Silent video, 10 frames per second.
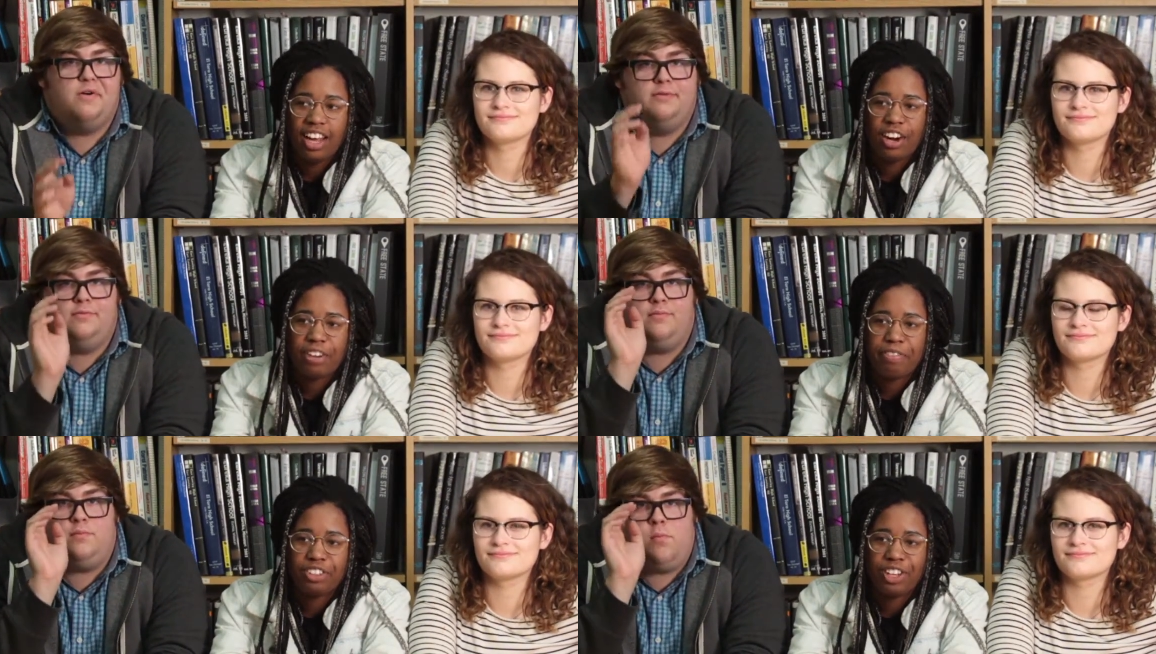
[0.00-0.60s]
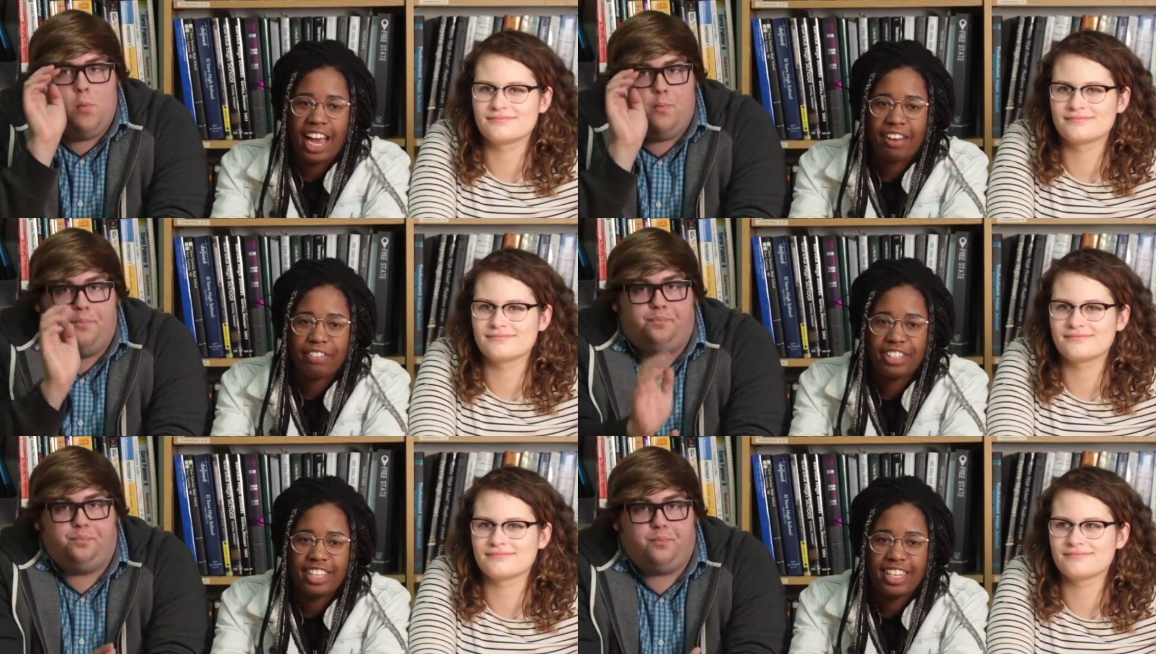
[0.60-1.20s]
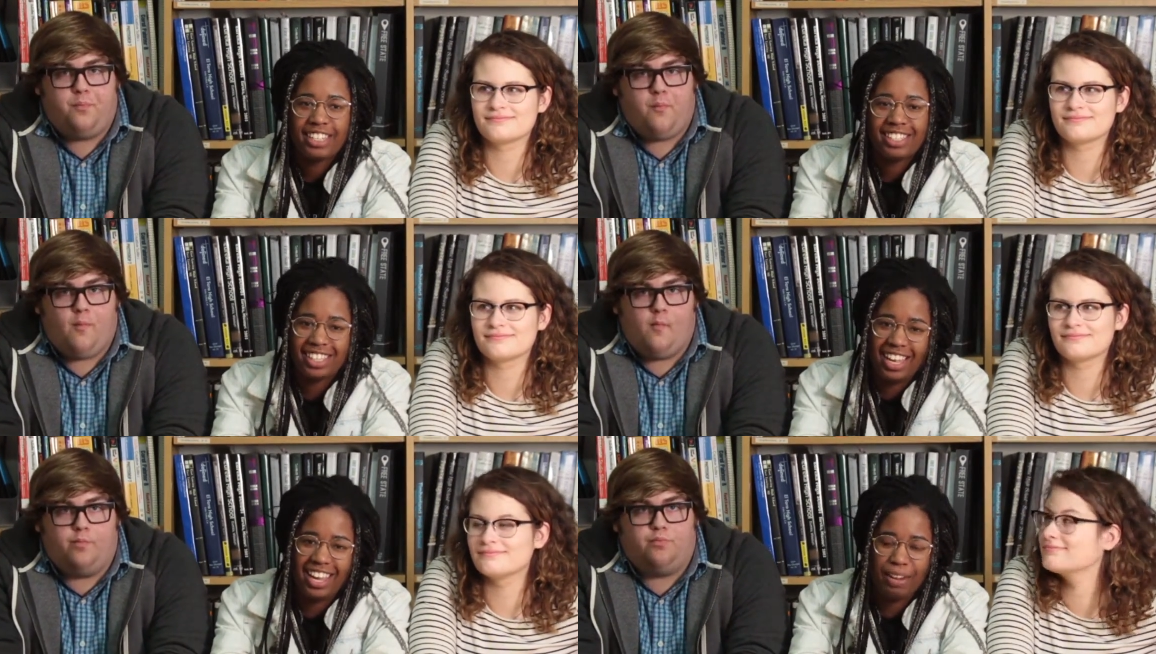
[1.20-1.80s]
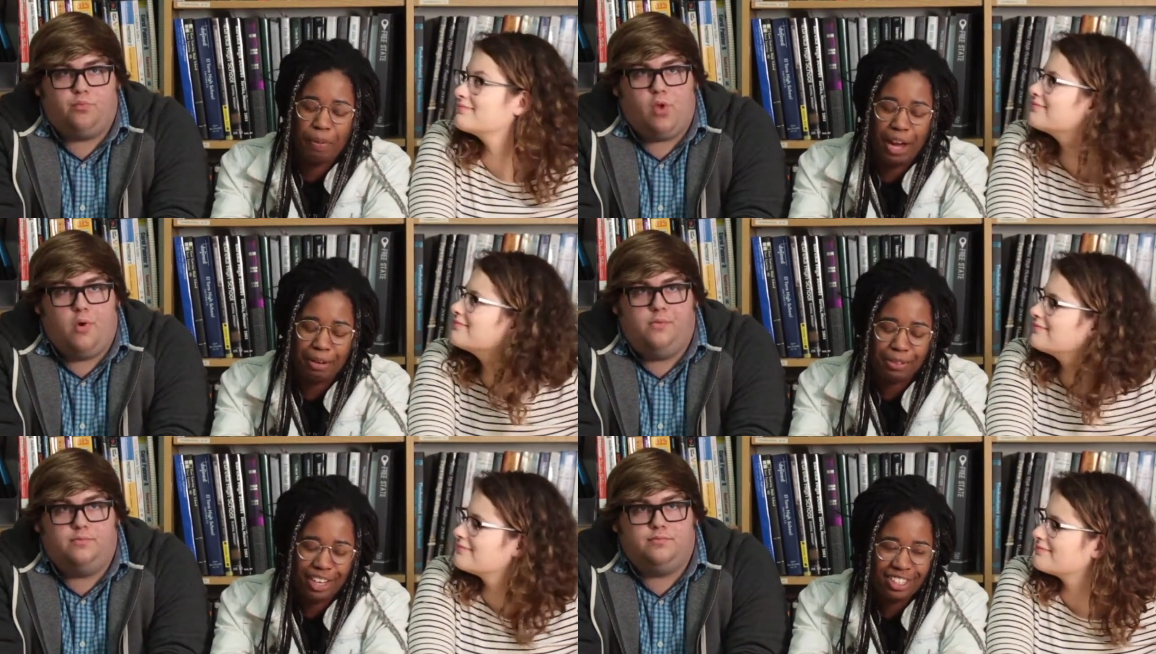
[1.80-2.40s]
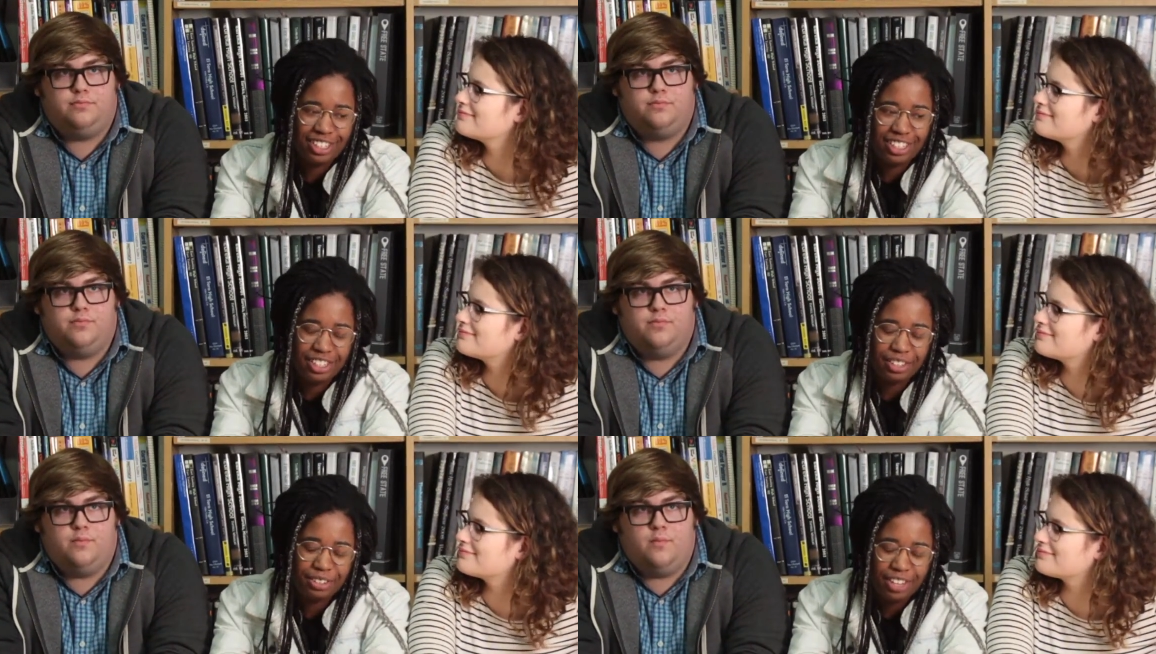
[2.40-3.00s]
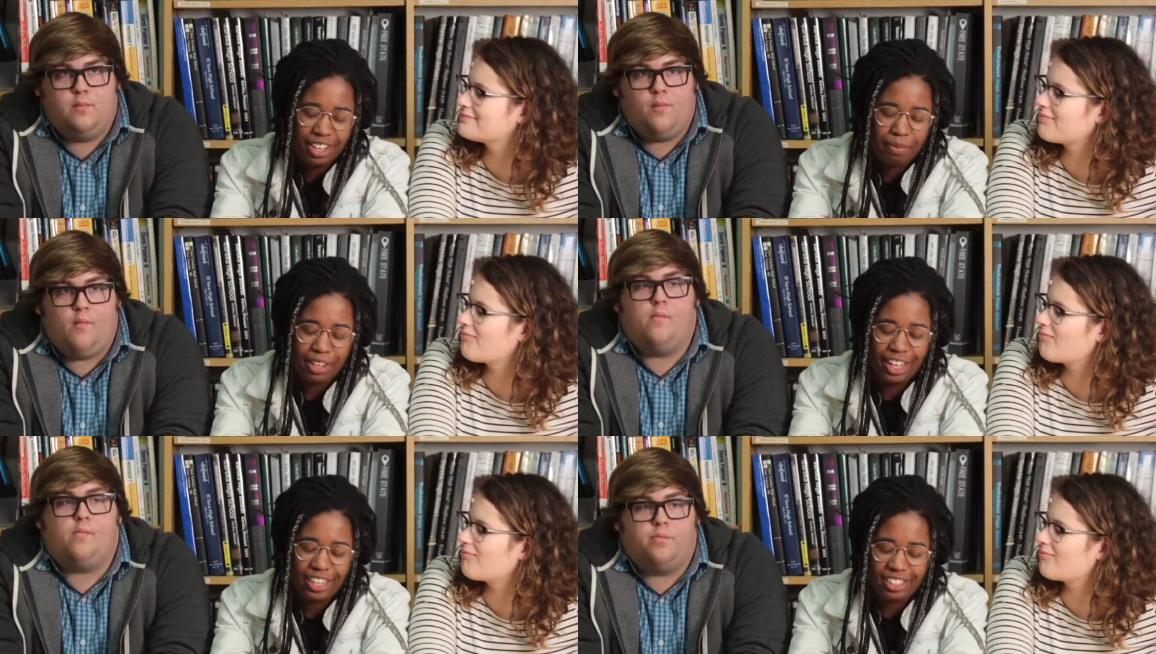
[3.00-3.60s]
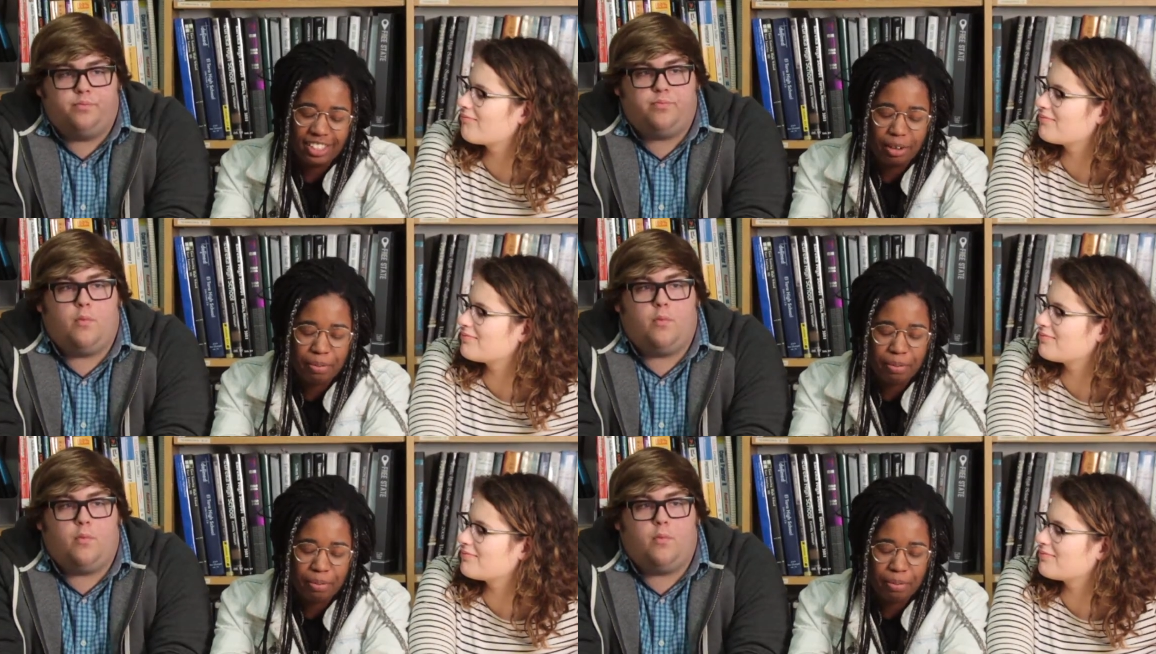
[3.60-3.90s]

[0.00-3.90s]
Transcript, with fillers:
Speaker 1: artificial aftertaste like Pop-Tarts do, but like it's still